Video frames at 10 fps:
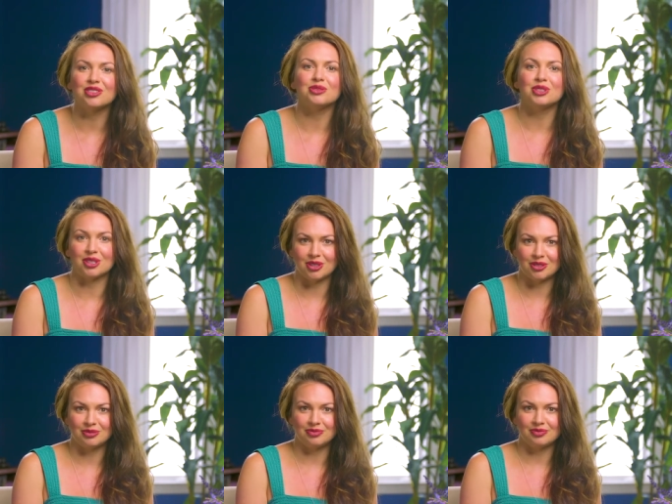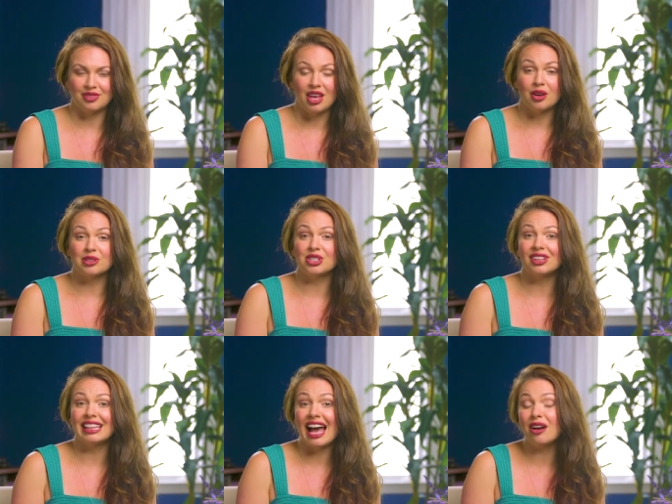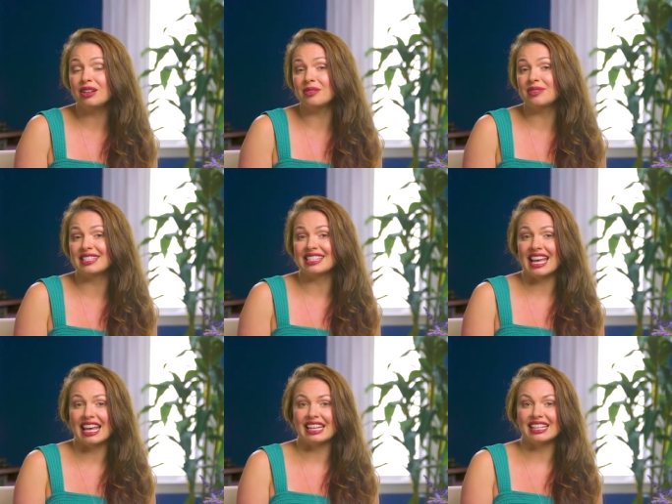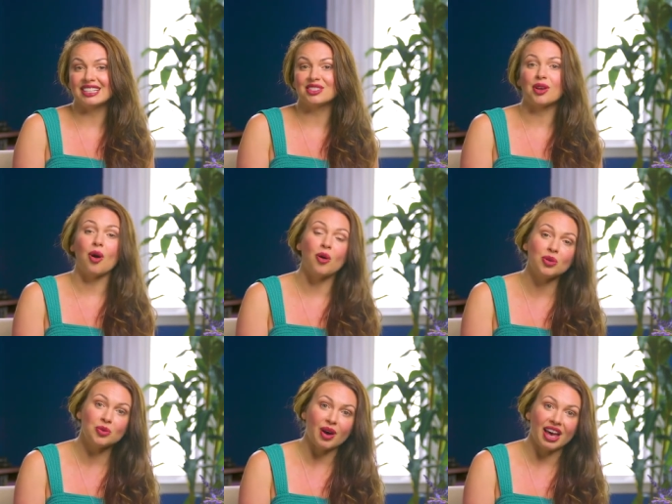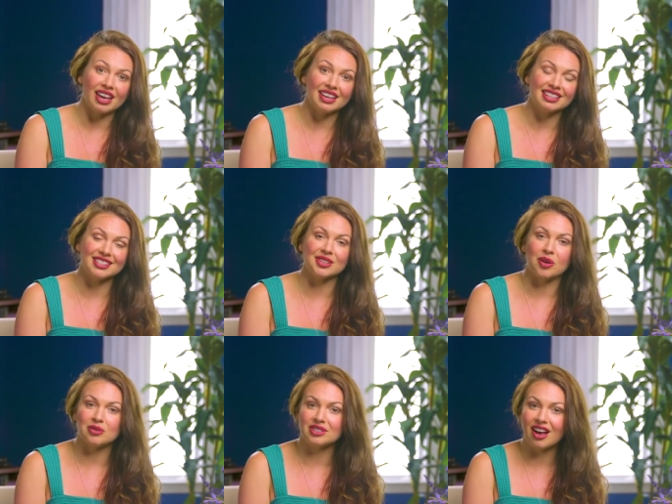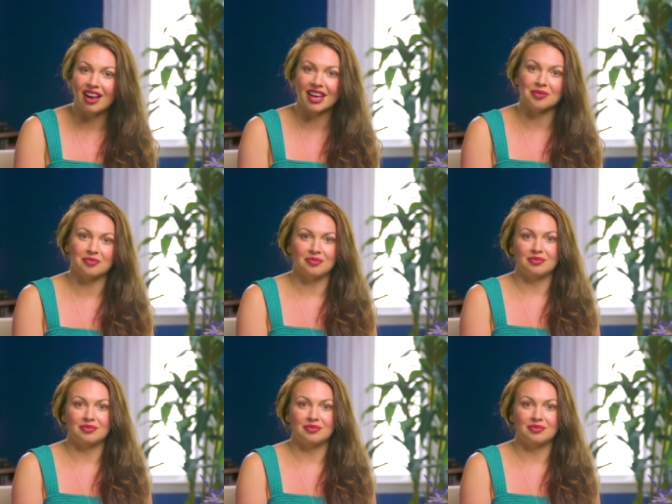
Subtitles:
you too, which allowed him to say it in his own way in his own time,